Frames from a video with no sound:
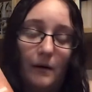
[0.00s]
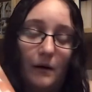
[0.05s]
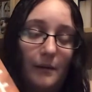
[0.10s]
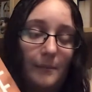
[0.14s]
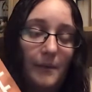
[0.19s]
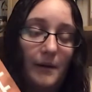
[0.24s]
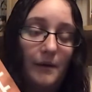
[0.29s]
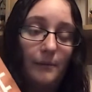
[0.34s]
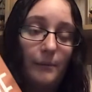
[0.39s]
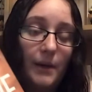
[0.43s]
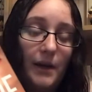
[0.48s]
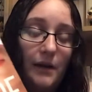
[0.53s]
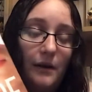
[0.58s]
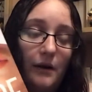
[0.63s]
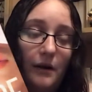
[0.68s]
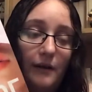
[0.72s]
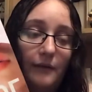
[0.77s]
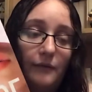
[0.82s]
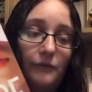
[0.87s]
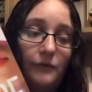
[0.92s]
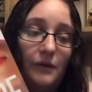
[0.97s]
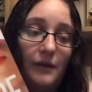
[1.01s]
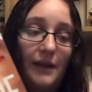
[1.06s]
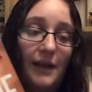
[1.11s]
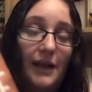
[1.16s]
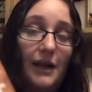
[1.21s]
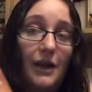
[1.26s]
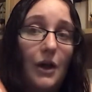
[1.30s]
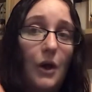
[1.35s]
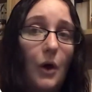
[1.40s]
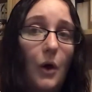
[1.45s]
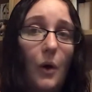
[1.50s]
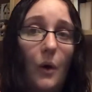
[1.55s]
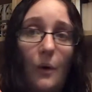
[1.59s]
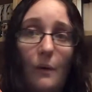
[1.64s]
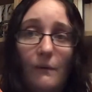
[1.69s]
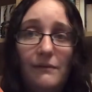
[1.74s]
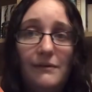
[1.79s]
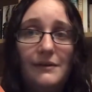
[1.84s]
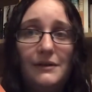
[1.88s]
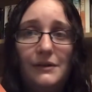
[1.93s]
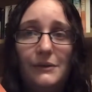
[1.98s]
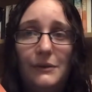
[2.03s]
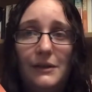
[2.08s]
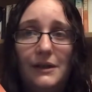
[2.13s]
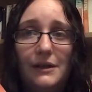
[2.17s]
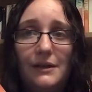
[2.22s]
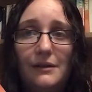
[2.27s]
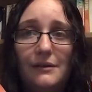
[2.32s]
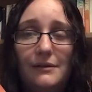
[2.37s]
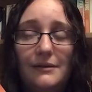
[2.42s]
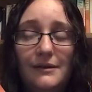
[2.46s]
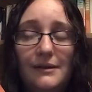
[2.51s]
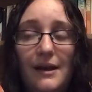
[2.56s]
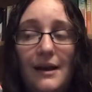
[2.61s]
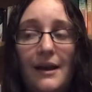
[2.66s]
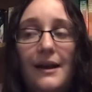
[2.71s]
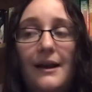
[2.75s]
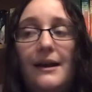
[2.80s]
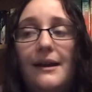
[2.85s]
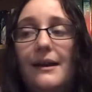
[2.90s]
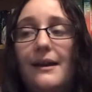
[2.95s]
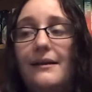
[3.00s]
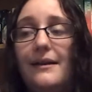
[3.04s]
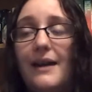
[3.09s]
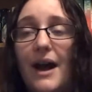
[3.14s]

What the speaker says: They've been on my radar for like over 2 years,